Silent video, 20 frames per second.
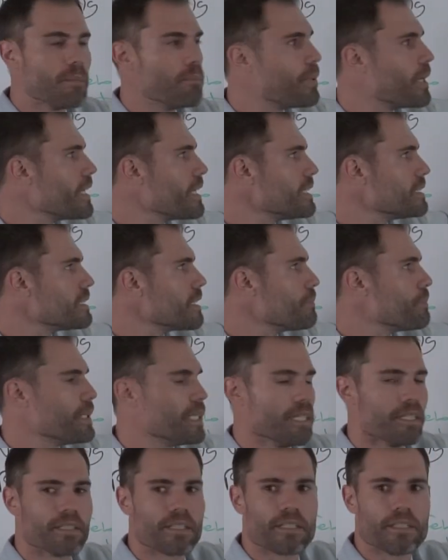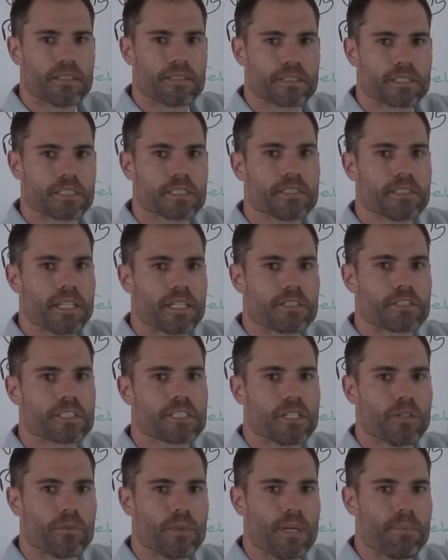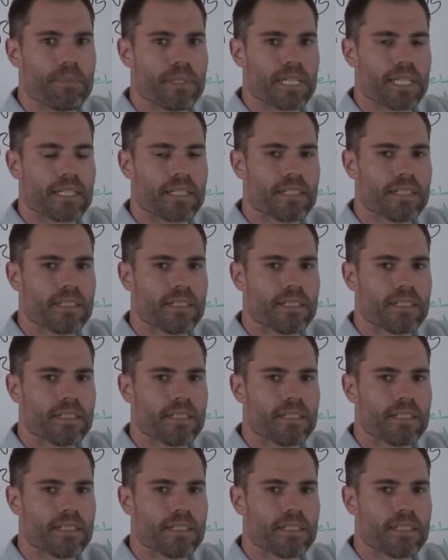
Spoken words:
buddies up here that are still ripping.